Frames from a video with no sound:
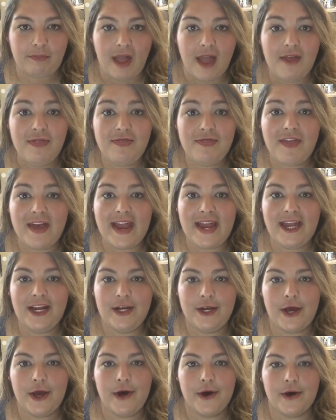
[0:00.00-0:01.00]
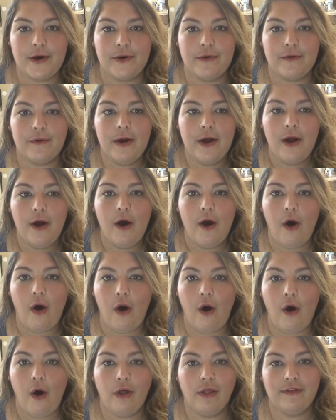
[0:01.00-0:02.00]
and they know
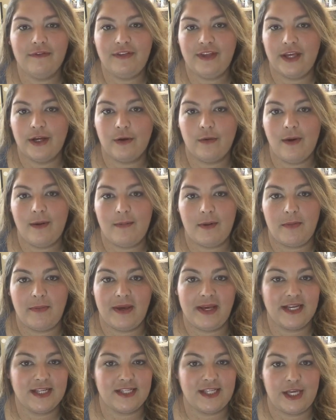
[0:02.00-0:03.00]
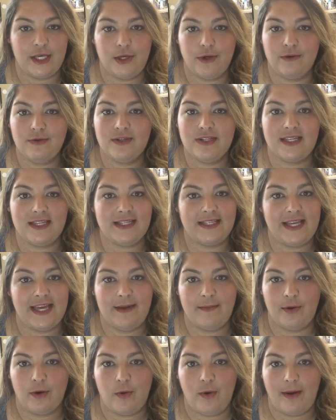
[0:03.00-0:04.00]
all of the equipment because they use the
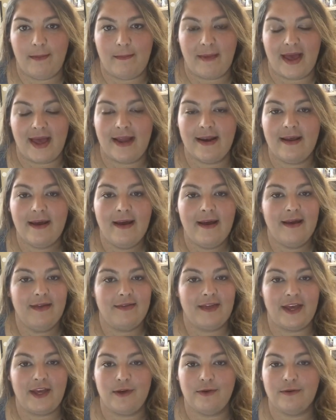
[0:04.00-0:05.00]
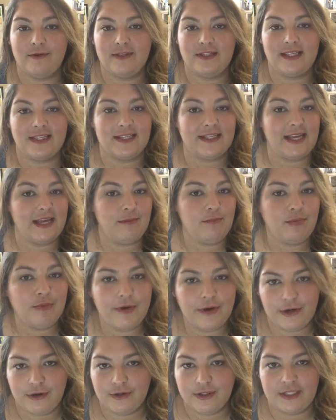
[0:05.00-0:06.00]
same equipment. They use the same
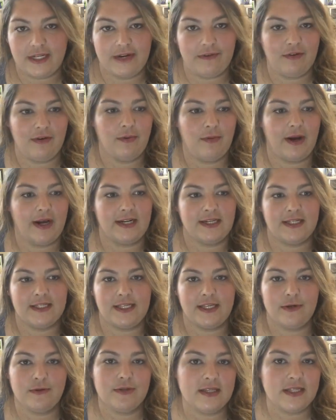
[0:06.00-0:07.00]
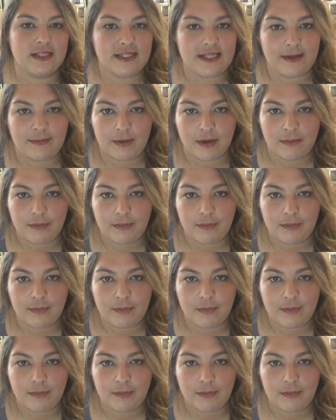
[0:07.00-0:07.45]
printers in every practice. They use the same